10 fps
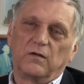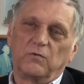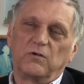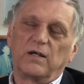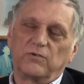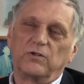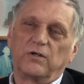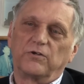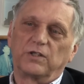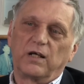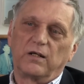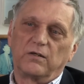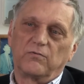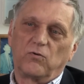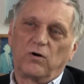we don't have a good understanding
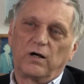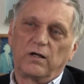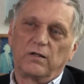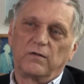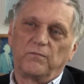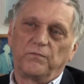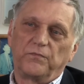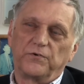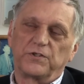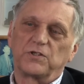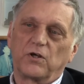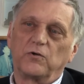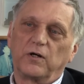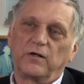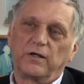of why there's this
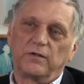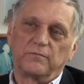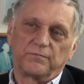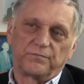other area.